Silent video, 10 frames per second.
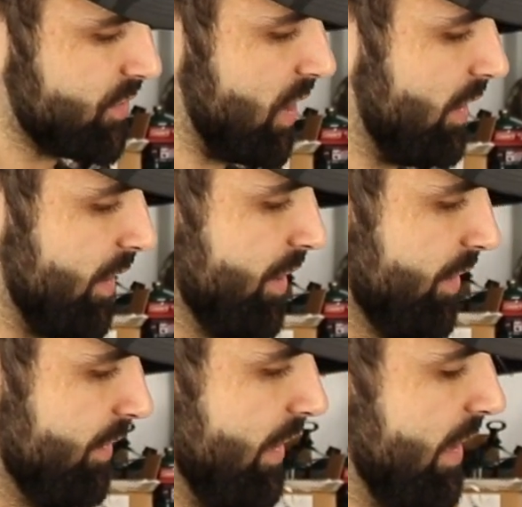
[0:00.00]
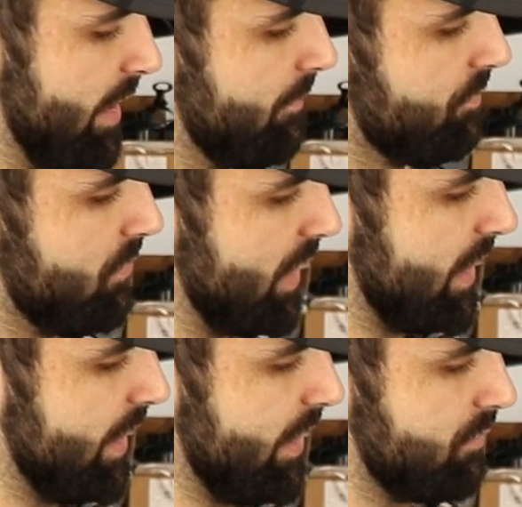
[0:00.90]
solid. But
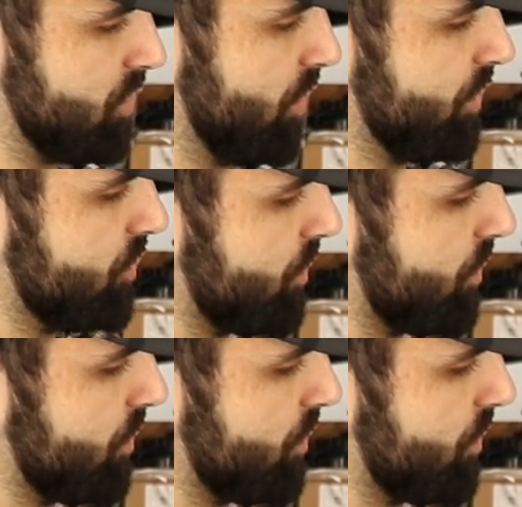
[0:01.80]
again, I'm sure as